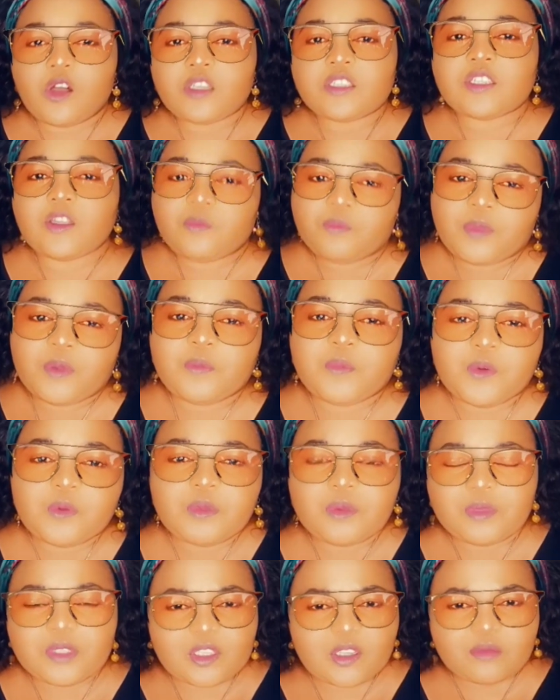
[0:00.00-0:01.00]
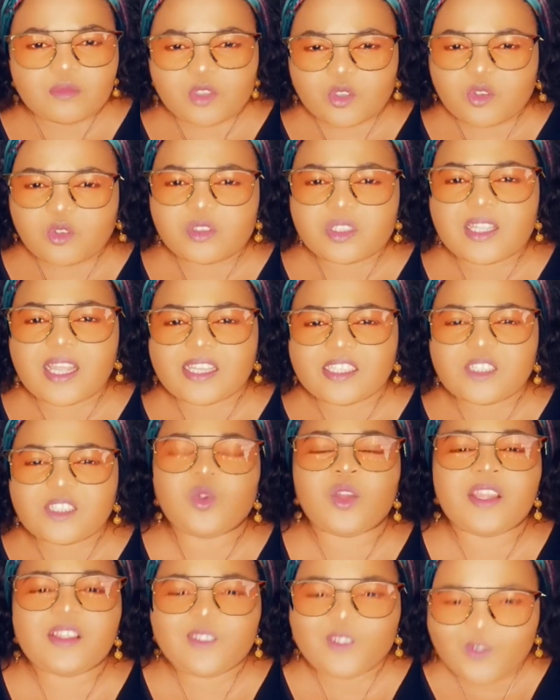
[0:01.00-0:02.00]
some people, maybe some schools that she
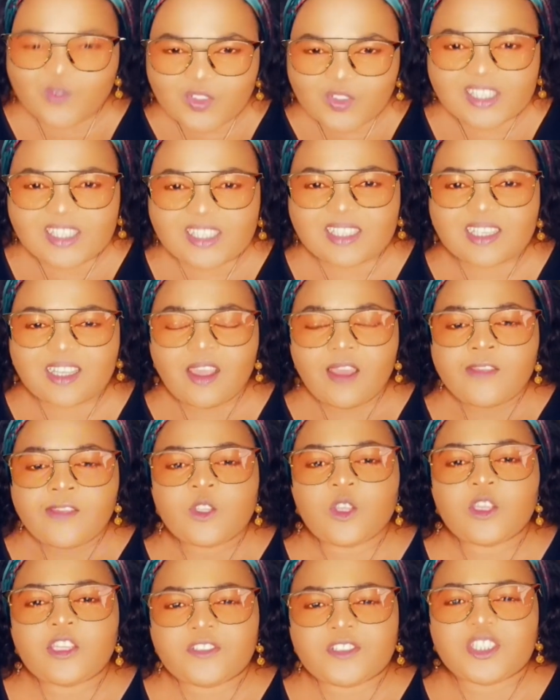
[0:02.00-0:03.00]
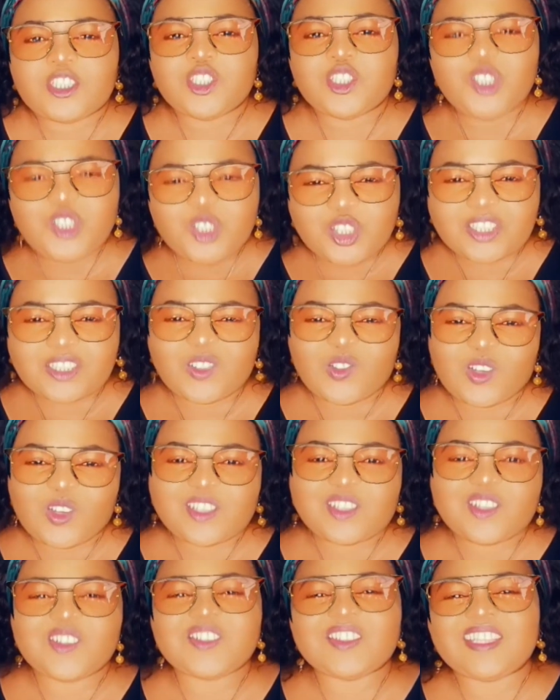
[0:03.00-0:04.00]
wanted to visit. So if she knew she
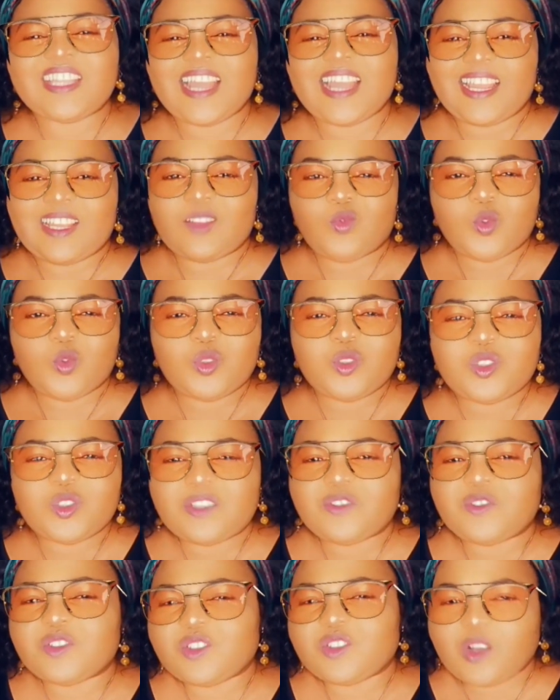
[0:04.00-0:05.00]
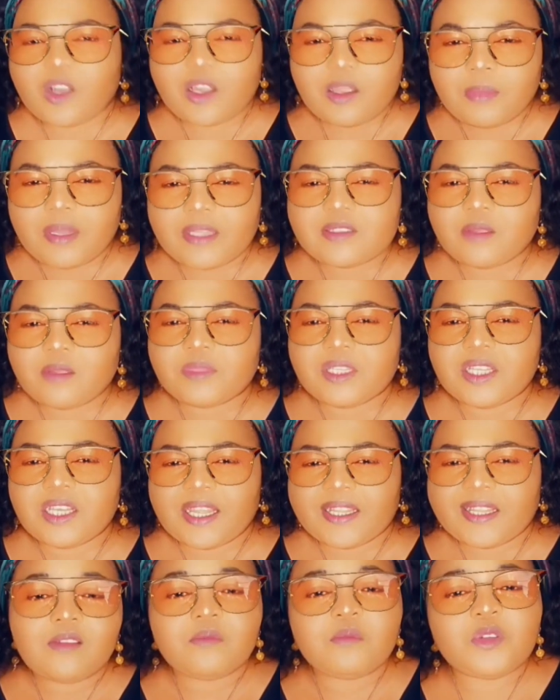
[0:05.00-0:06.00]
was gonna die, we wouldn't even talk about something
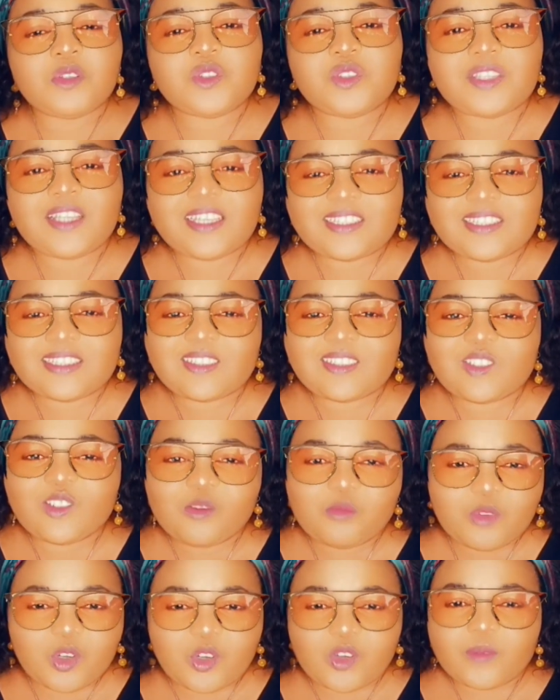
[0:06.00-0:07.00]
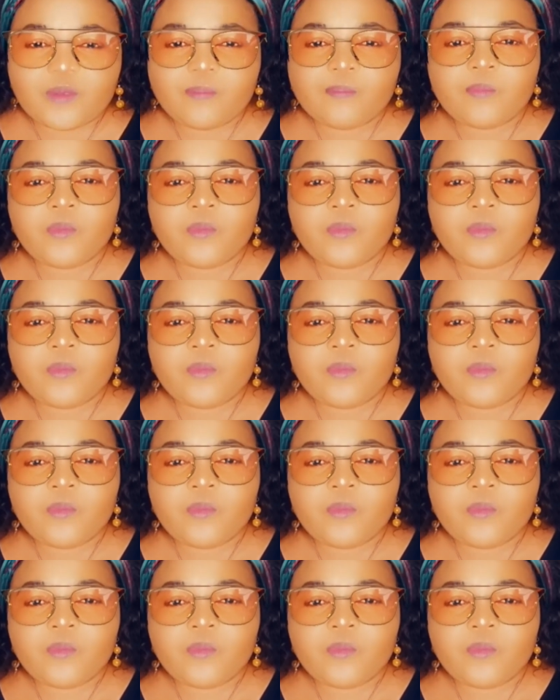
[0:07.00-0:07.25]
like that. But today she's no more.